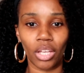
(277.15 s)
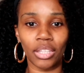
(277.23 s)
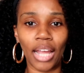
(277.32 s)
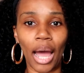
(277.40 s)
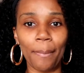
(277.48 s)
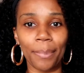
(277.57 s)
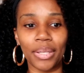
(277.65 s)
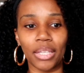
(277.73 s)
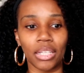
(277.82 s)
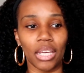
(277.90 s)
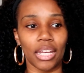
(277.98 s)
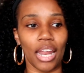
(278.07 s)
not
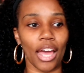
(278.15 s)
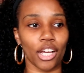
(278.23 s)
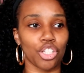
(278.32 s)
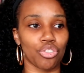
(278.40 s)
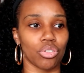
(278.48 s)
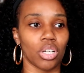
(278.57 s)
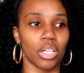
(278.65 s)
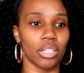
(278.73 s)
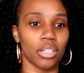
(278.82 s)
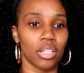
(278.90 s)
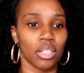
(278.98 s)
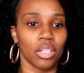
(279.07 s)
be an
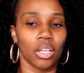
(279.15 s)
extra